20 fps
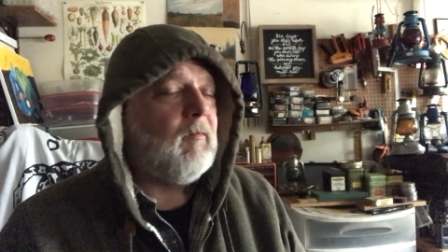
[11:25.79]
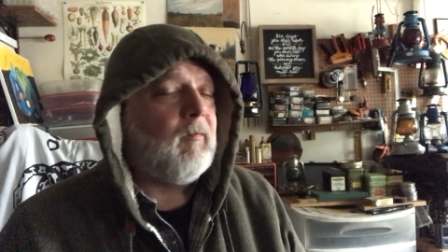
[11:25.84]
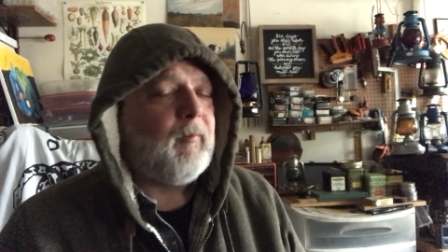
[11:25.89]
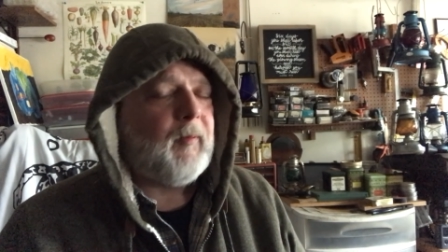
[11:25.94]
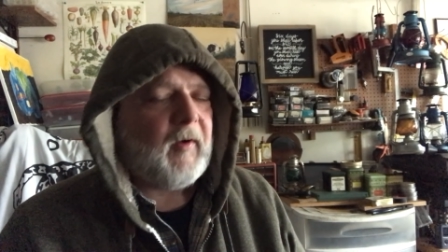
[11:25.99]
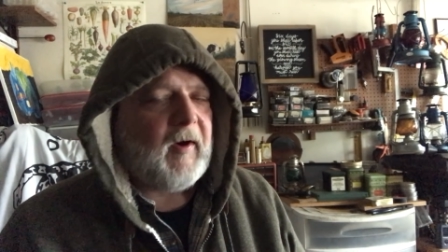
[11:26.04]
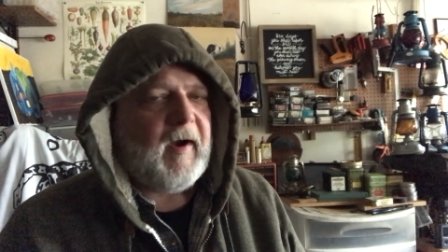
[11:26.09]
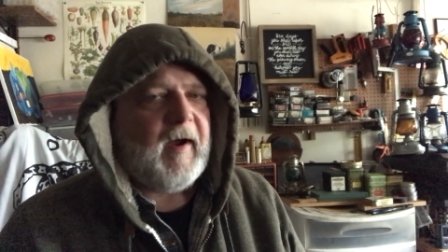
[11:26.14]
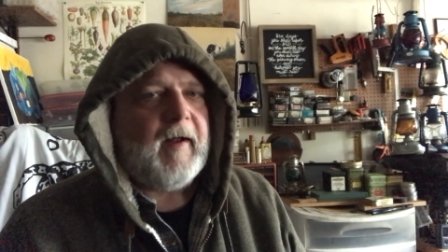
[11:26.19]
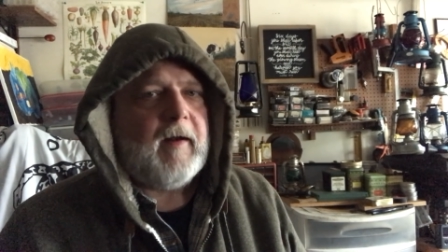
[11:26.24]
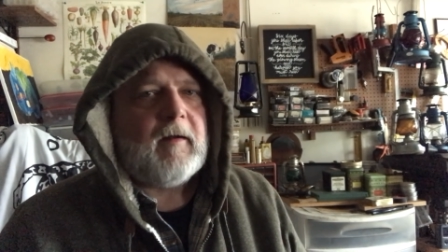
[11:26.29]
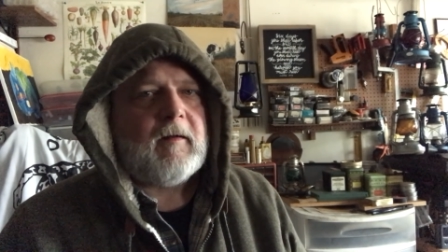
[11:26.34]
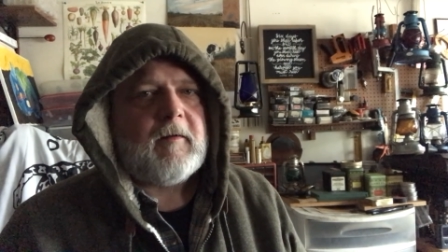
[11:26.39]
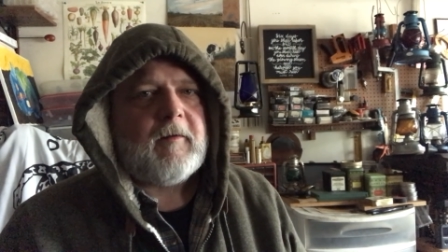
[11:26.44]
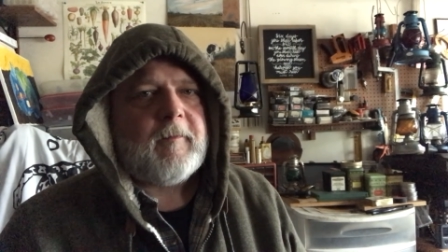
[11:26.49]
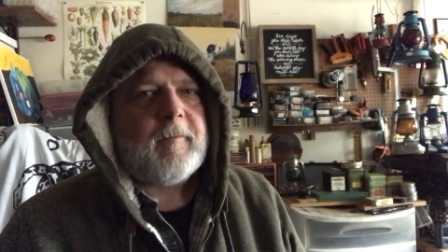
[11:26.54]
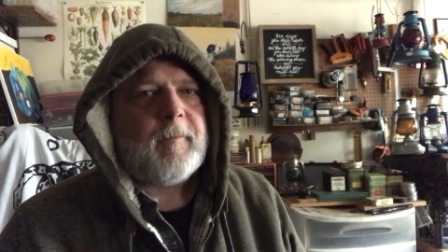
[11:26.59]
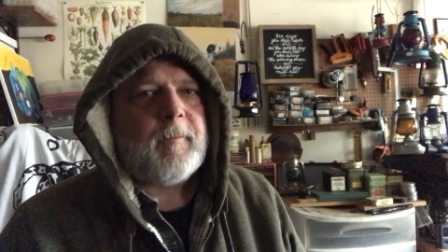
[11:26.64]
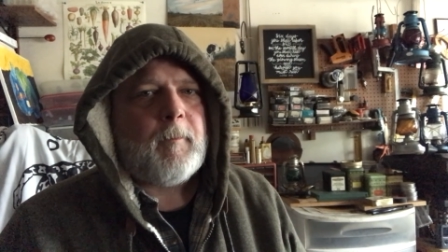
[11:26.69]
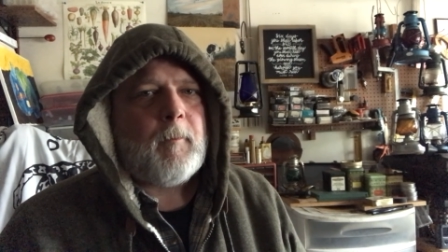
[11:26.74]
But
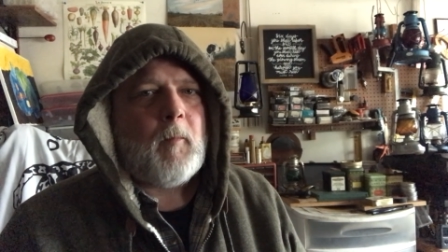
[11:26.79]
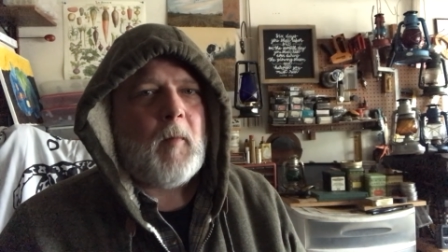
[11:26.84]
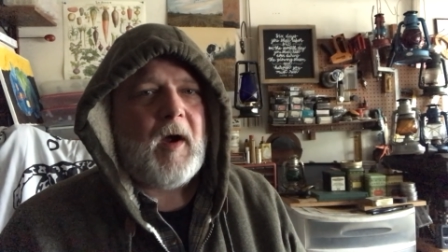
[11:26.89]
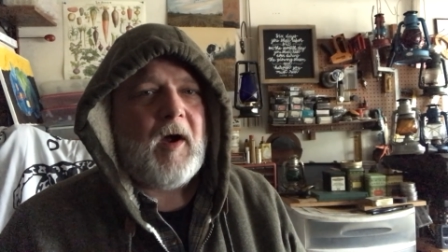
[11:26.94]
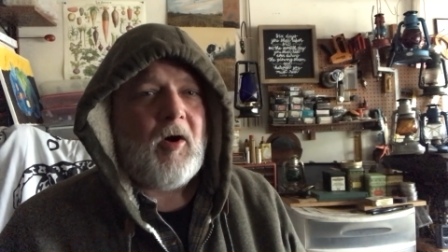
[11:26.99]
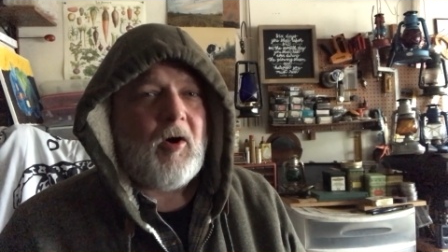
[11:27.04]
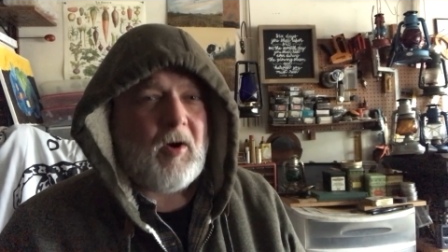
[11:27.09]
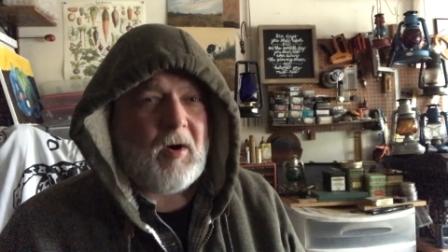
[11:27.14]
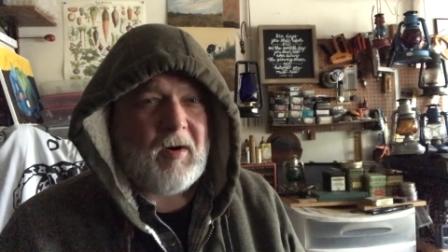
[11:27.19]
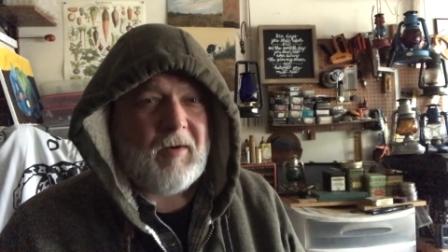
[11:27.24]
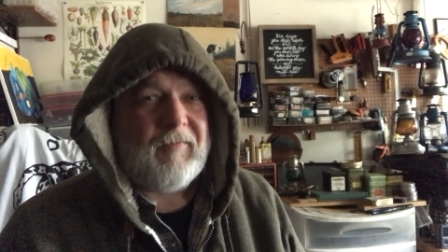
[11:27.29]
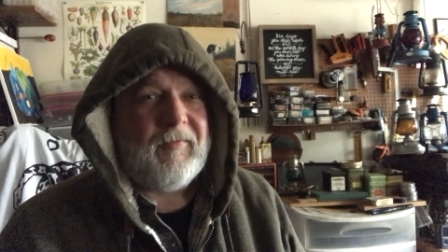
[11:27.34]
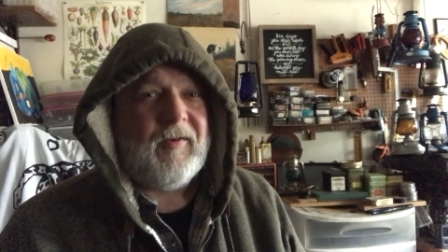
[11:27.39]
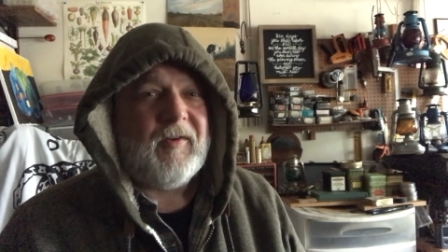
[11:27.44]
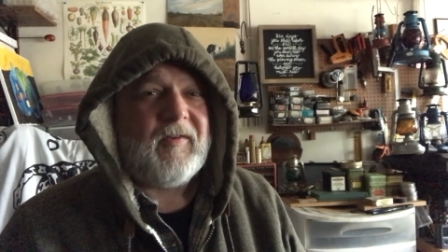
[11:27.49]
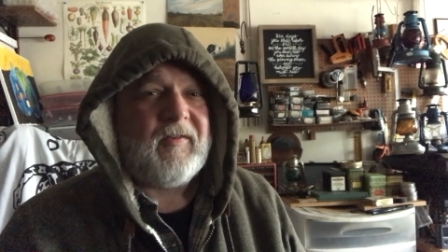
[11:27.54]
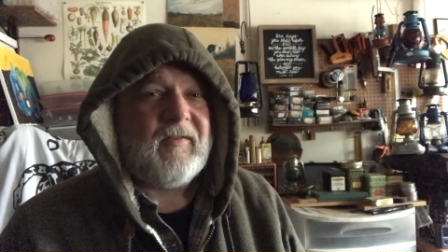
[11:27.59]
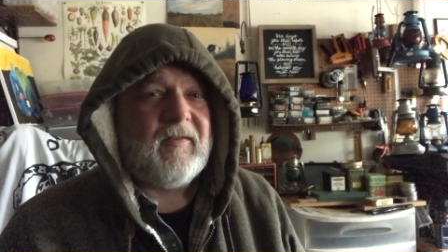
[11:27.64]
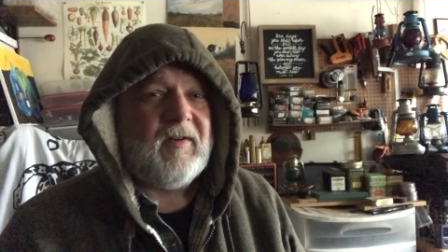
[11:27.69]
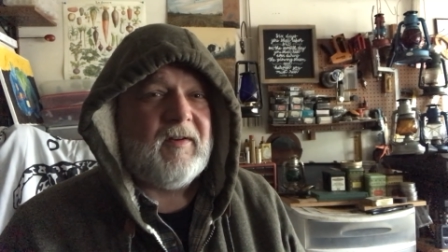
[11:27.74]
my
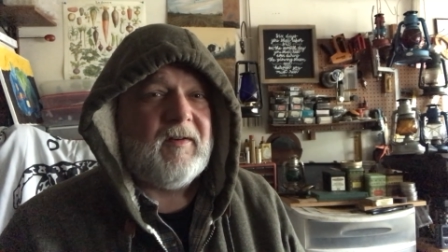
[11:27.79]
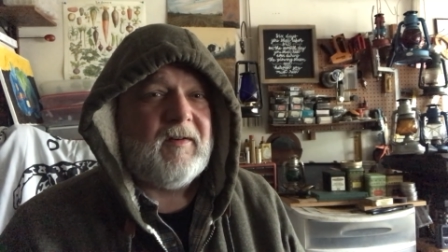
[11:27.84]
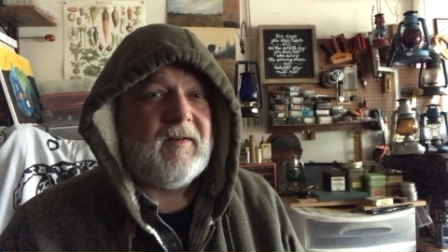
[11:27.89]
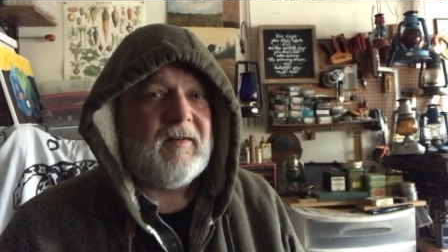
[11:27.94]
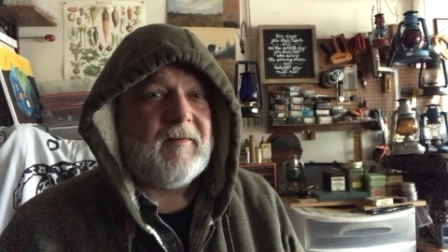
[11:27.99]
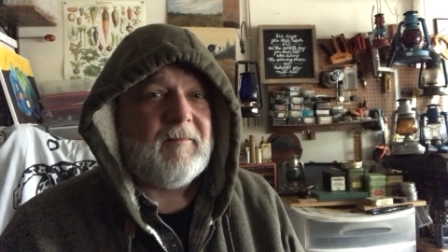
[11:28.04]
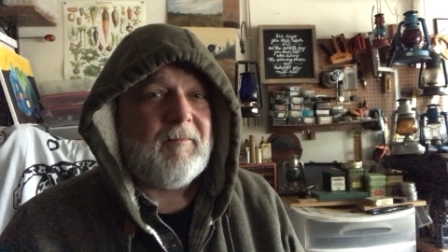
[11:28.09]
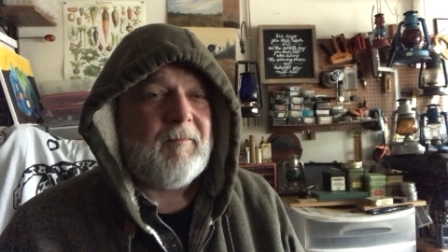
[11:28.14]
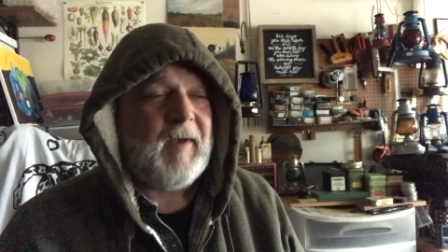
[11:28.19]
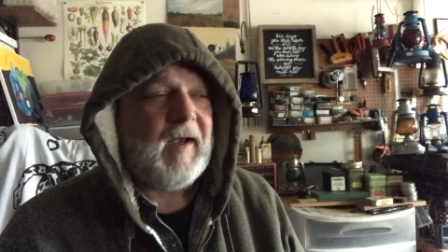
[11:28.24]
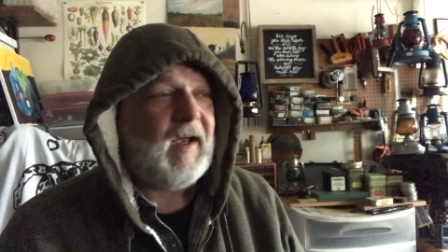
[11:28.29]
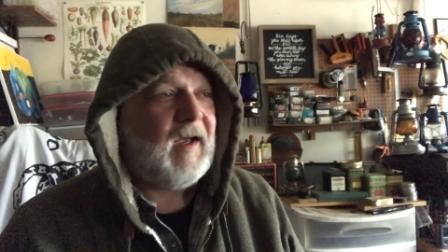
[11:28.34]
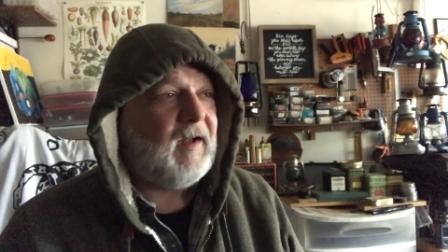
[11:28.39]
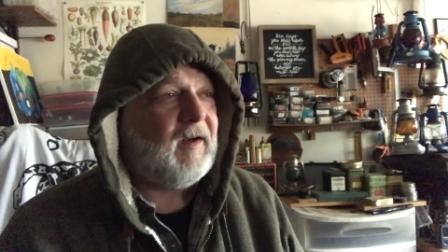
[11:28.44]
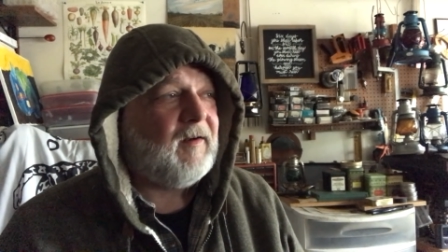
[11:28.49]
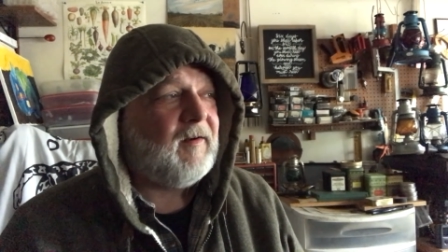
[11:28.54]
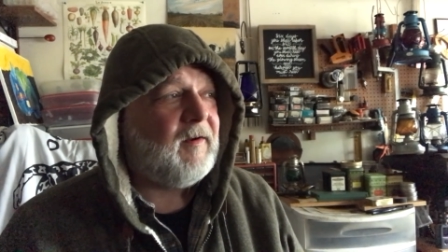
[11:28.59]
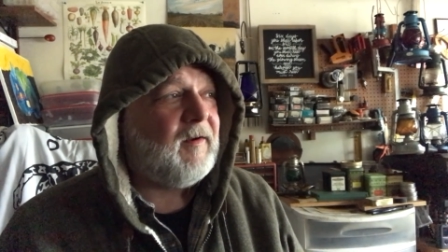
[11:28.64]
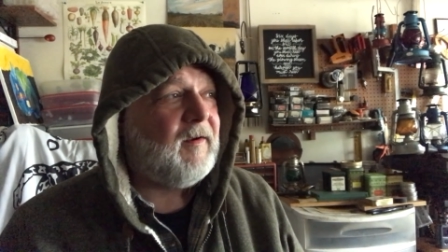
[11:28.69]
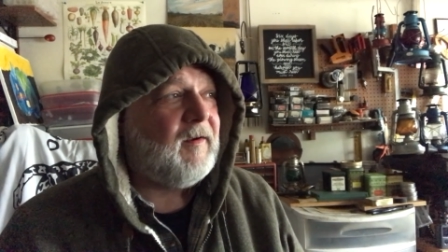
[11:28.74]
harvest, man,